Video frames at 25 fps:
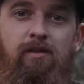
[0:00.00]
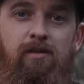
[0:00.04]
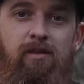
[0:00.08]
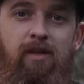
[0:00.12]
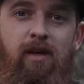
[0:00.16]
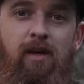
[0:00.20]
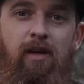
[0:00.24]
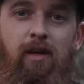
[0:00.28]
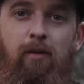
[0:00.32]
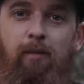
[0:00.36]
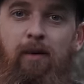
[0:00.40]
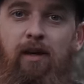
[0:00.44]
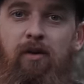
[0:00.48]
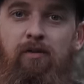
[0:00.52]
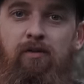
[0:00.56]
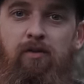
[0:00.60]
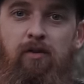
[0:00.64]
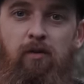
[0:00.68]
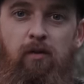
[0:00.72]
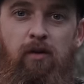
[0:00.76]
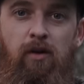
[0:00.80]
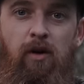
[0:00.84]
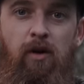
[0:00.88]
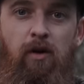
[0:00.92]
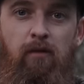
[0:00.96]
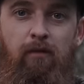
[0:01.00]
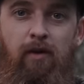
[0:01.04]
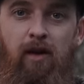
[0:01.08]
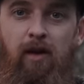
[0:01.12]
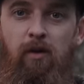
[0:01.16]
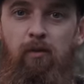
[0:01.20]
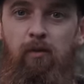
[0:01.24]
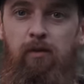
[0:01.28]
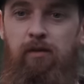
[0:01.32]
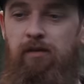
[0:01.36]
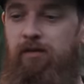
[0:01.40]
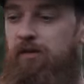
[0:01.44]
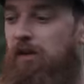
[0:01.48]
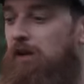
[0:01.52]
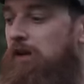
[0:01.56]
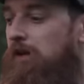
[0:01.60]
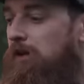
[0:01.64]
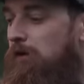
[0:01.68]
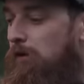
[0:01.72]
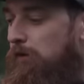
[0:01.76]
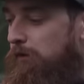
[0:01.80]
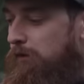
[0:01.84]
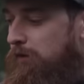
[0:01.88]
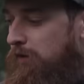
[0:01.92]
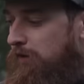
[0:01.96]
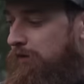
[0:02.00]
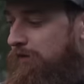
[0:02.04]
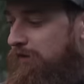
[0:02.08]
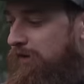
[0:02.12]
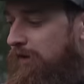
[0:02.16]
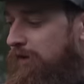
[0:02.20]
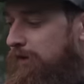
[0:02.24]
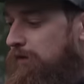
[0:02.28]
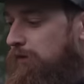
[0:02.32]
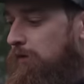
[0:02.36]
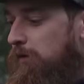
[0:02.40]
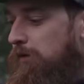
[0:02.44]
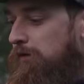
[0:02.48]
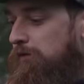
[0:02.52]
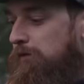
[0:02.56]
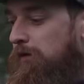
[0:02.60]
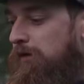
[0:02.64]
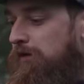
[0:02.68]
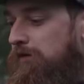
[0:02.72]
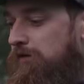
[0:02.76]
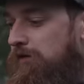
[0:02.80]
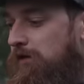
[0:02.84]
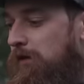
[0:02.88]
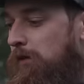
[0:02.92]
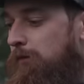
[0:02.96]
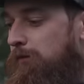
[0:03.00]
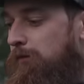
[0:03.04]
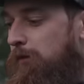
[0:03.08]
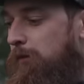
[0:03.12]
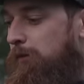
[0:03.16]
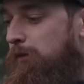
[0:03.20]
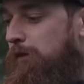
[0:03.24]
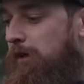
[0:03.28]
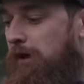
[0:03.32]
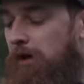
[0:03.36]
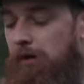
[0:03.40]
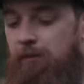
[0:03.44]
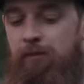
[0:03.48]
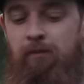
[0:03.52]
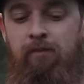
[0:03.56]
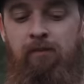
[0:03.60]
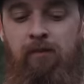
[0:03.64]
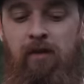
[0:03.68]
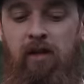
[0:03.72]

you get about 2.5 hours of continuous runtime from that.